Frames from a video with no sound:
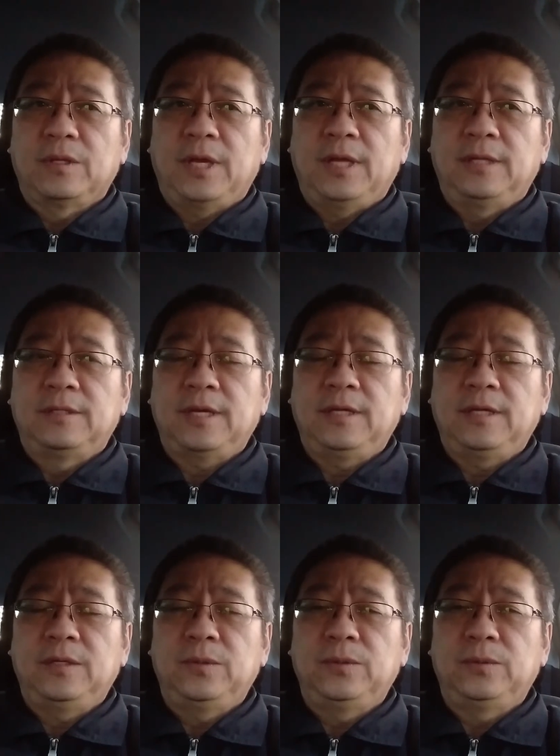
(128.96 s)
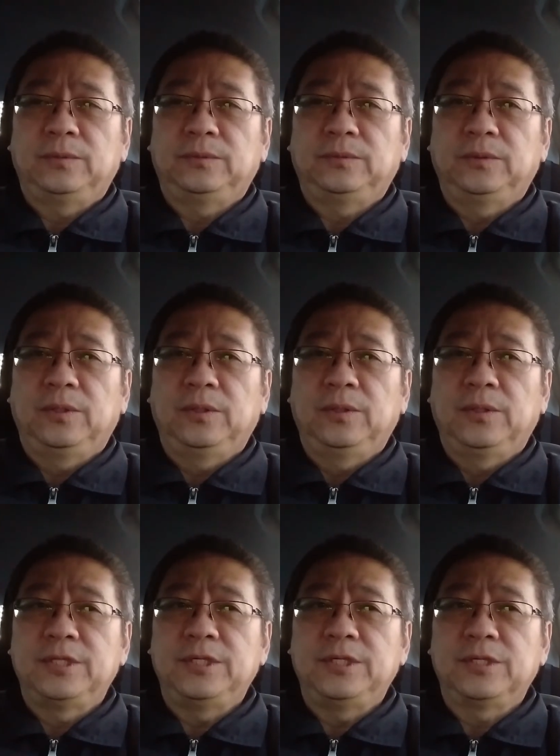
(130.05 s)
And thank you,
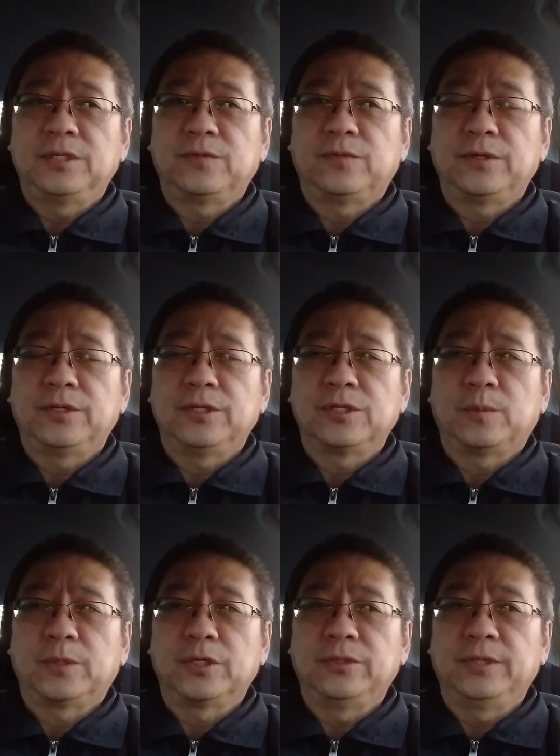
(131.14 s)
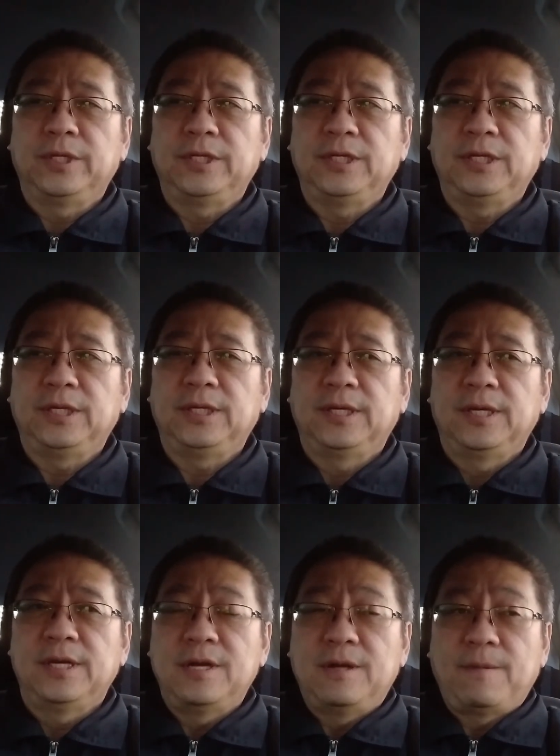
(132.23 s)
Lord Jesus, for this opportunity.
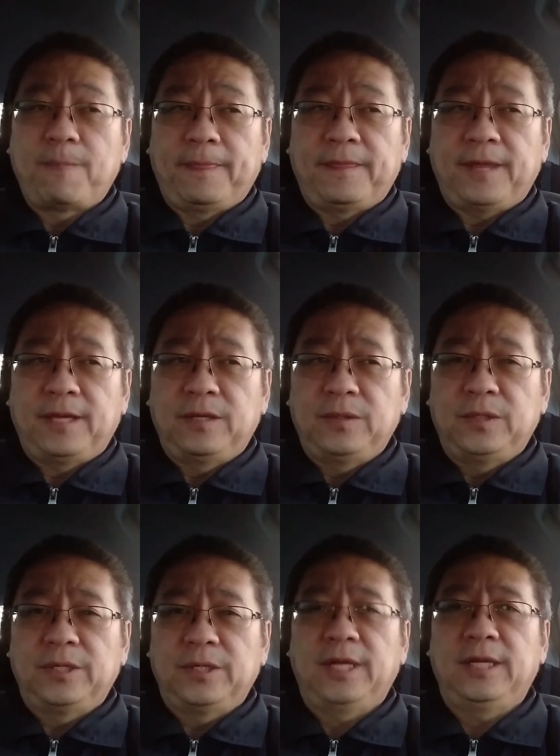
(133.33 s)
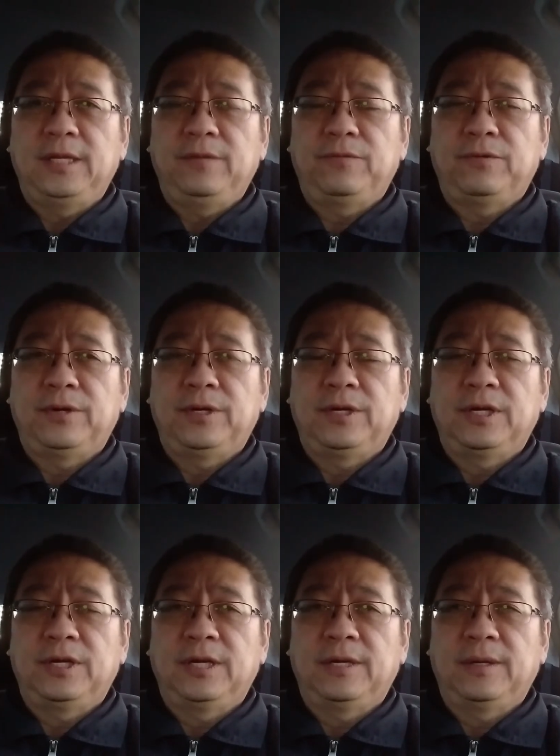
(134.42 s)
And thank you, dear lady, for
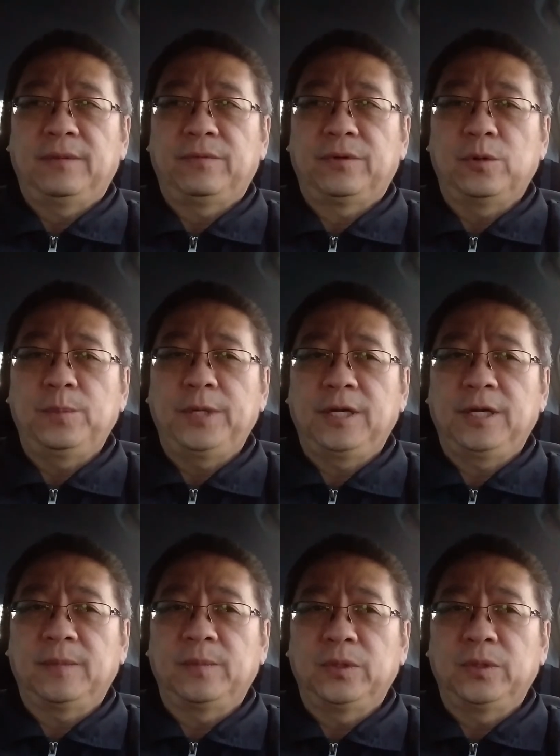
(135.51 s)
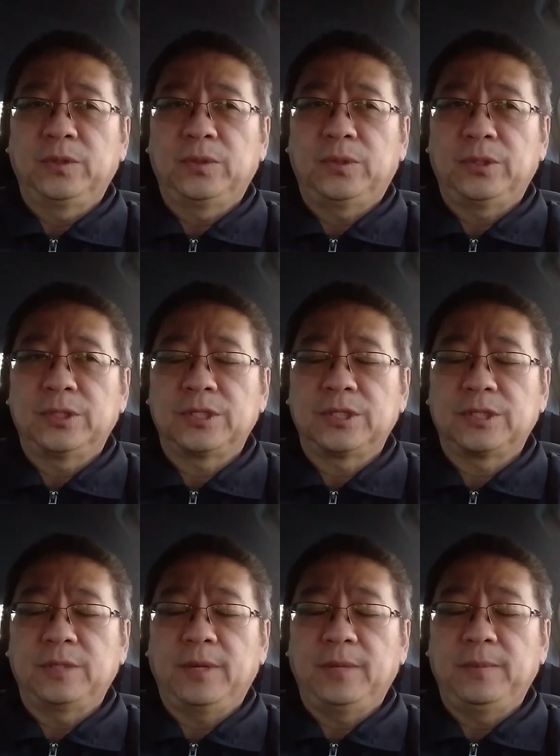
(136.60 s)
uh, for opening up more doors
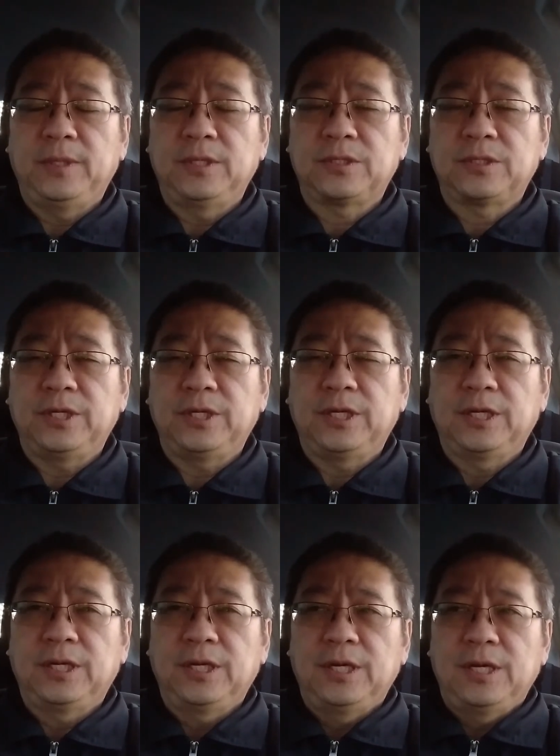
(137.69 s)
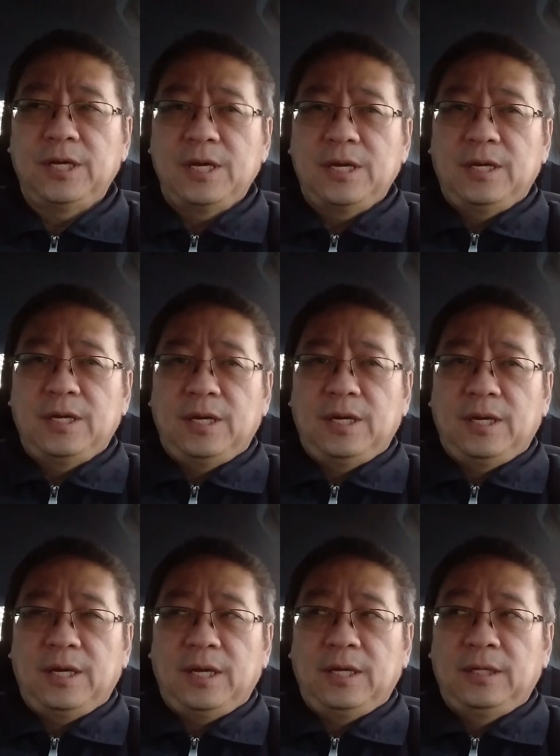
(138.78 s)
in my ministry.
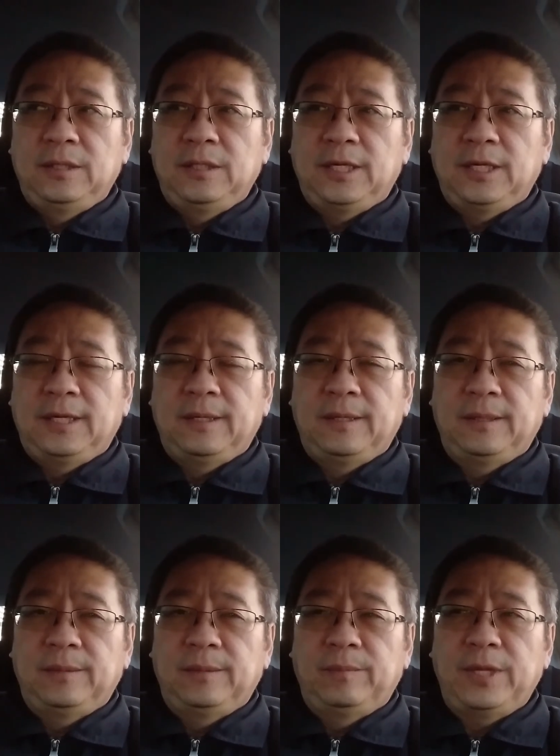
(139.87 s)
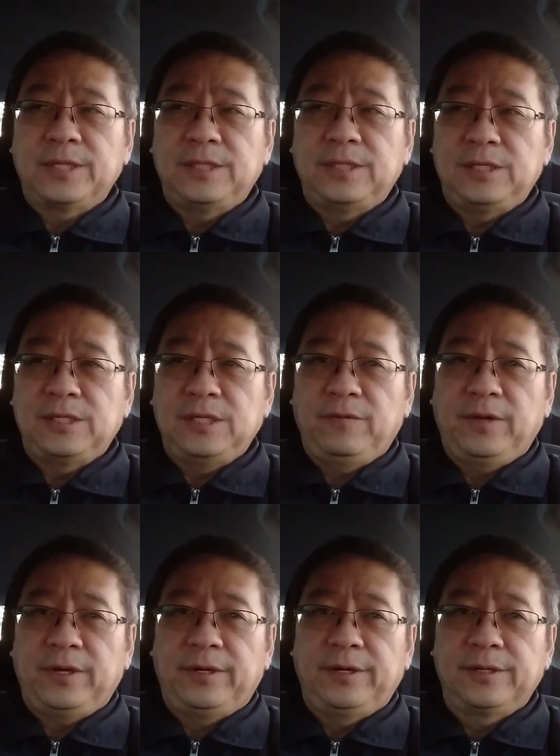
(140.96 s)
And uh, bless these
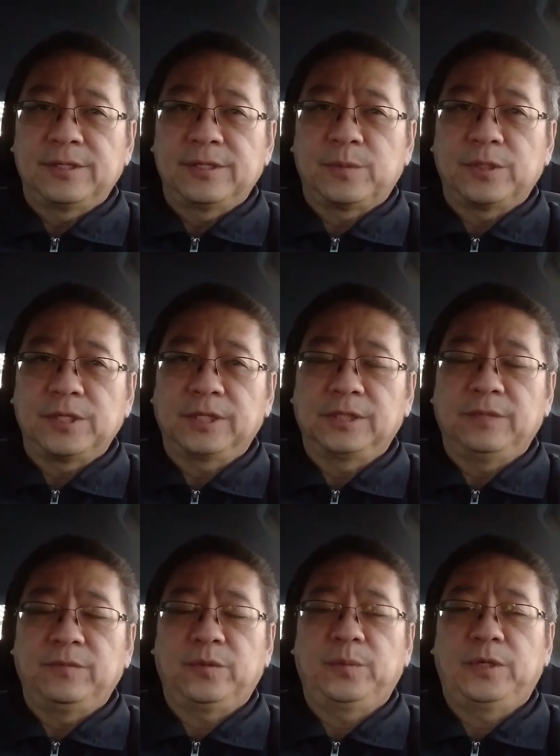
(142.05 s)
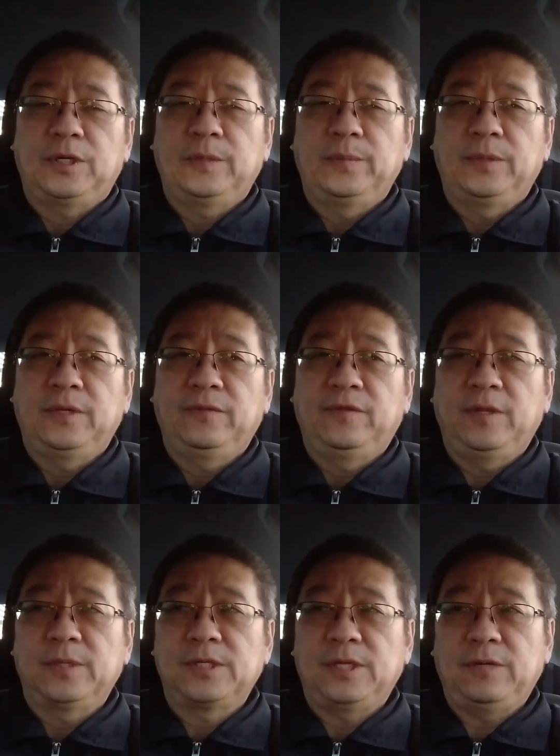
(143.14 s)
seafarers, protect them from harm, give
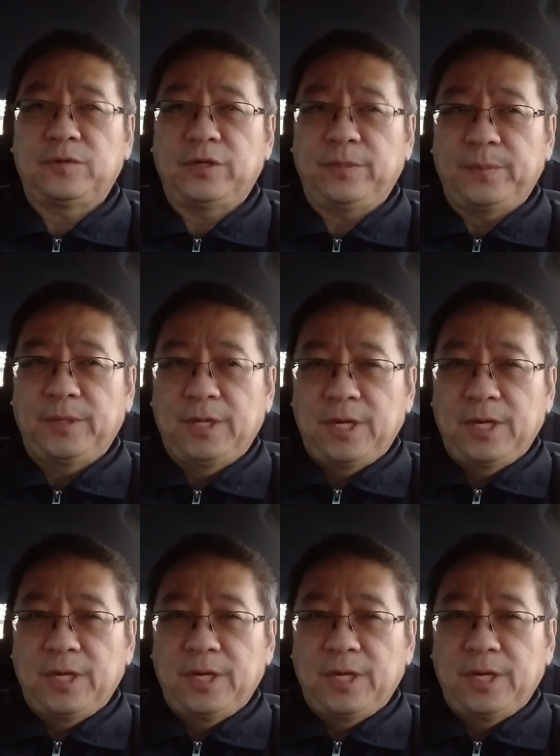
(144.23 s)
them a safe trip